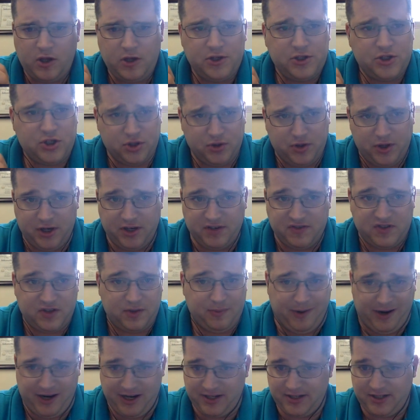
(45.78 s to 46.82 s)
so that if
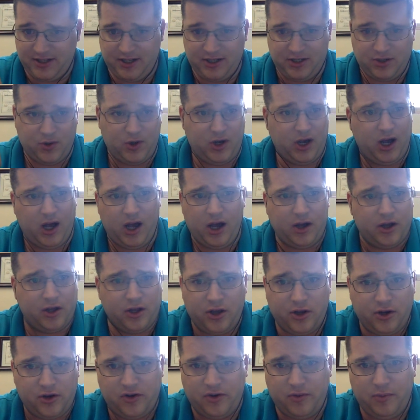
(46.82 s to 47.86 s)
somebody says, "Ah,
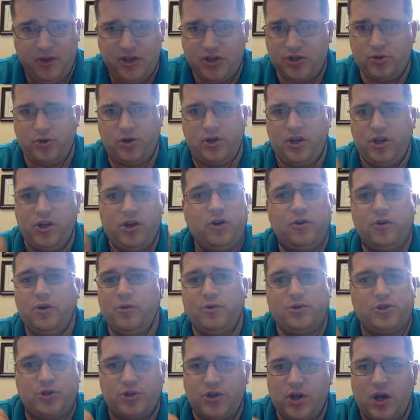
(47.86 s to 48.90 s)
Demetria, you don't know
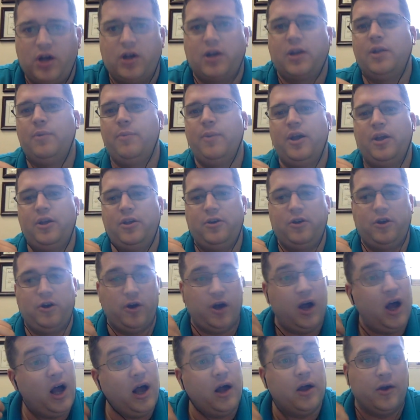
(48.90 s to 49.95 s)
what you're talking about," you go,
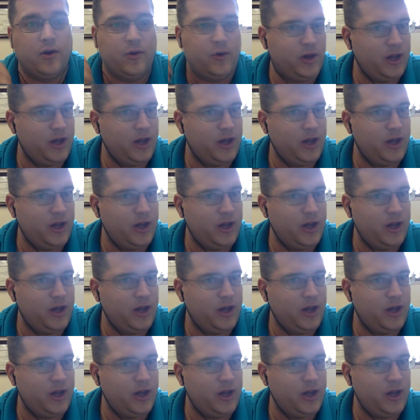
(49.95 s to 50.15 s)
"Ah,